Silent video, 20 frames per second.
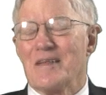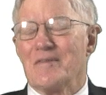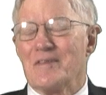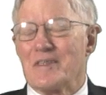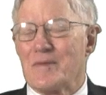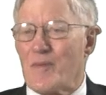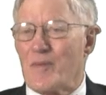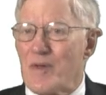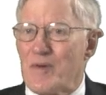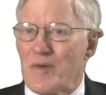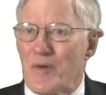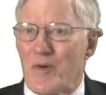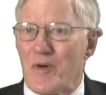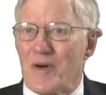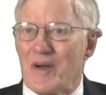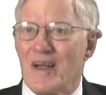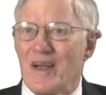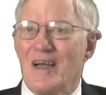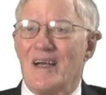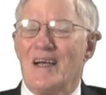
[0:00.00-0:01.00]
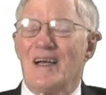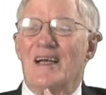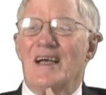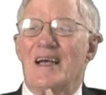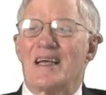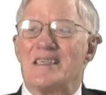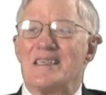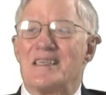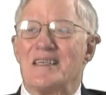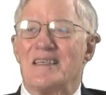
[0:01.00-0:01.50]
Supreme Court
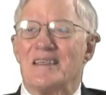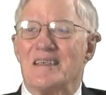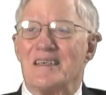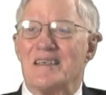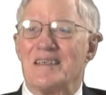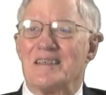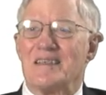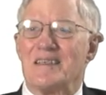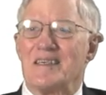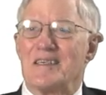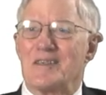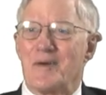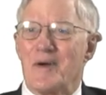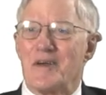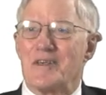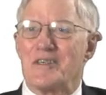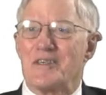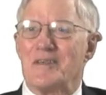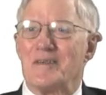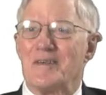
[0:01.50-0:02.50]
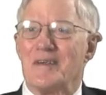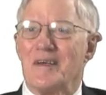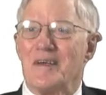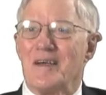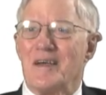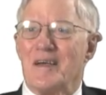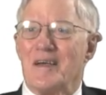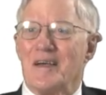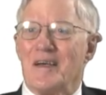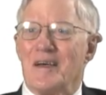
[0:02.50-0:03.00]
has discretion
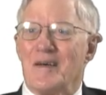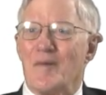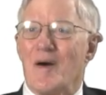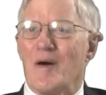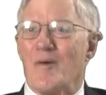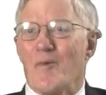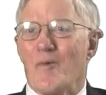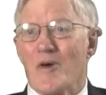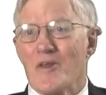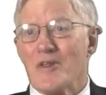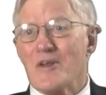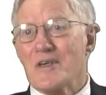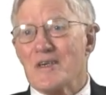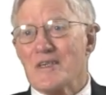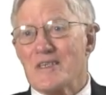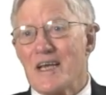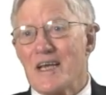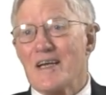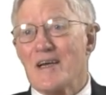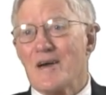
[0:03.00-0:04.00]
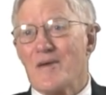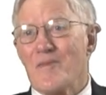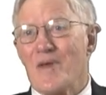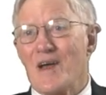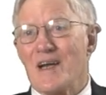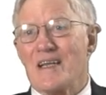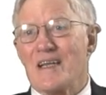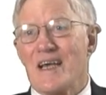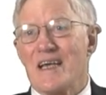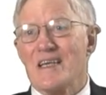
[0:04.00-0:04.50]
about whether to take up
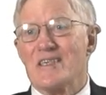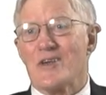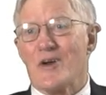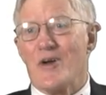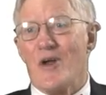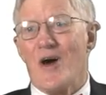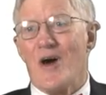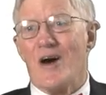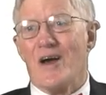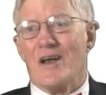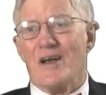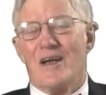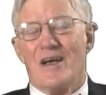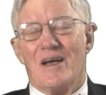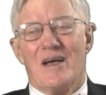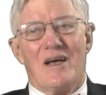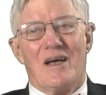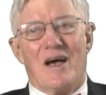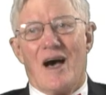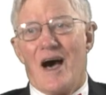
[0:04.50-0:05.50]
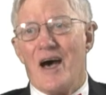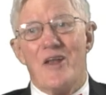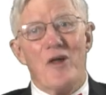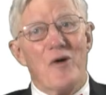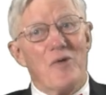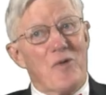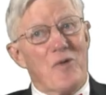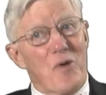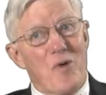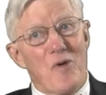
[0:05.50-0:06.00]
that case or not. I
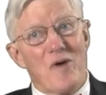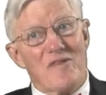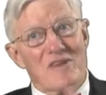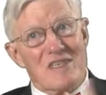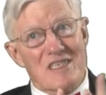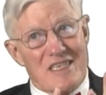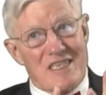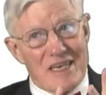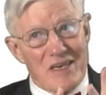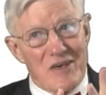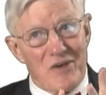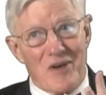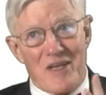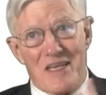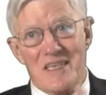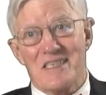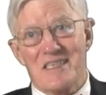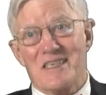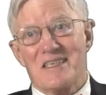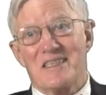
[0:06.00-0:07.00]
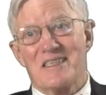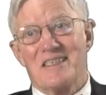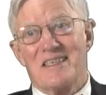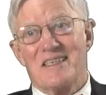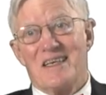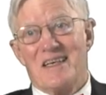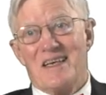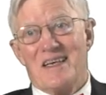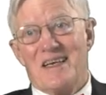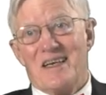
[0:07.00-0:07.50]
don't know of a single instance
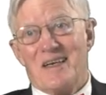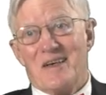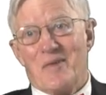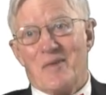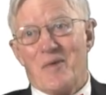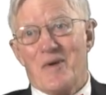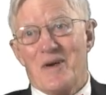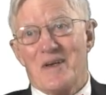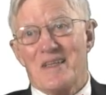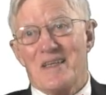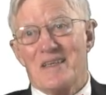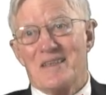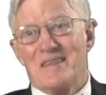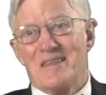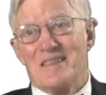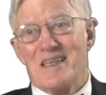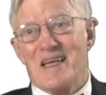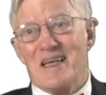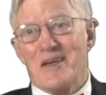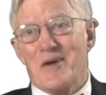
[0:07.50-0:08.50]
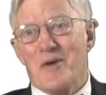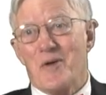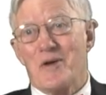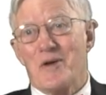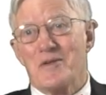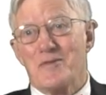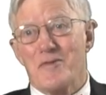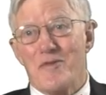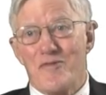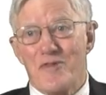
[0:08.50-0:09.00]
where the state court
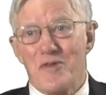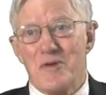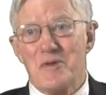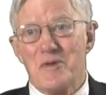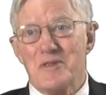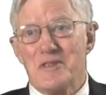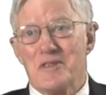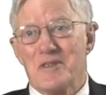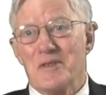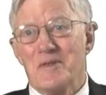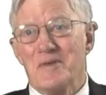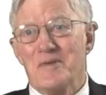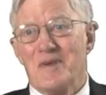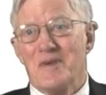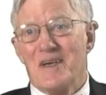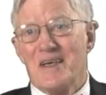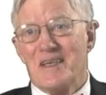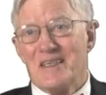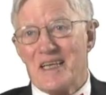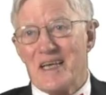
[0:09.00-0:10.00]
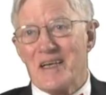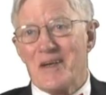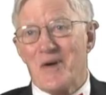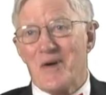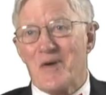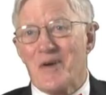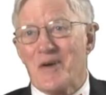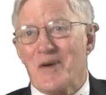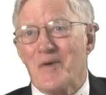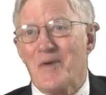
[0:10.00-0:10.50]
has refused to take
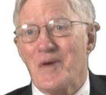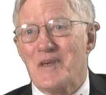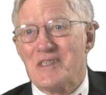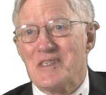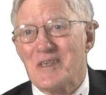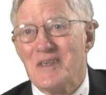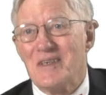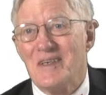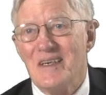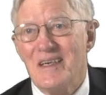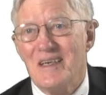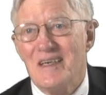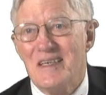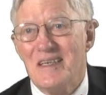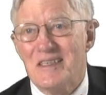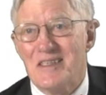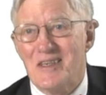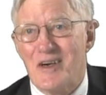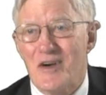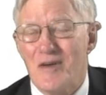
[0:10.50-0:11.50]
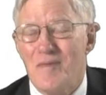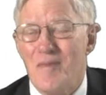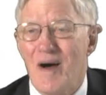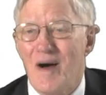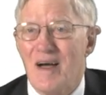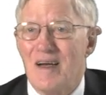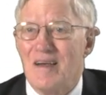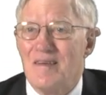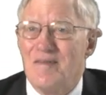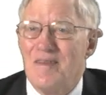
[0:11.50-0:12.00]
on a question
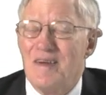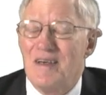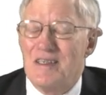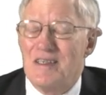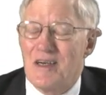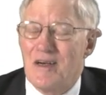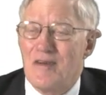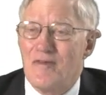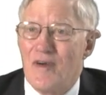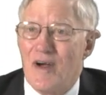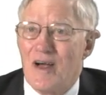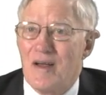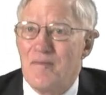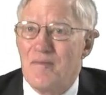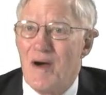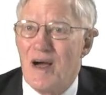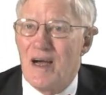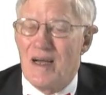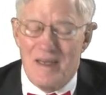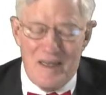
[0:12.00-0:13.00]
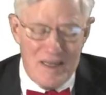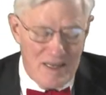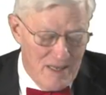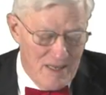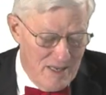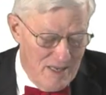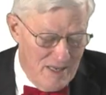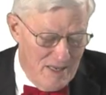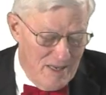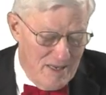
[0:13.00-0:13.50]
certified by
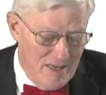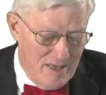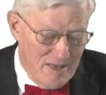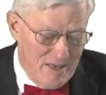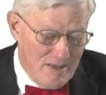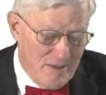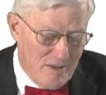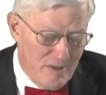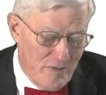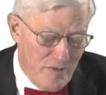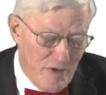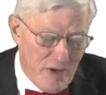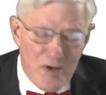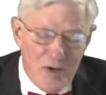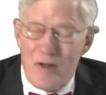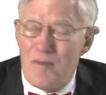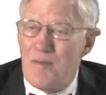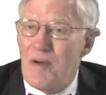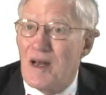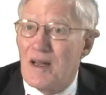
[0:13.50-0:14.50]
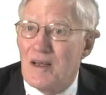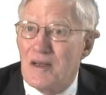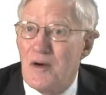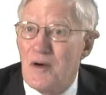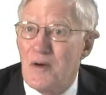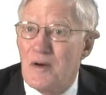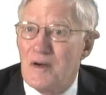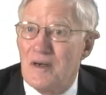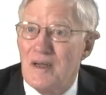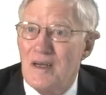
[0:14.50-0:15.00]
the federal appellate
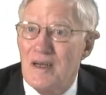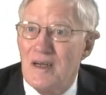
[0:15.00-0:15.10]
court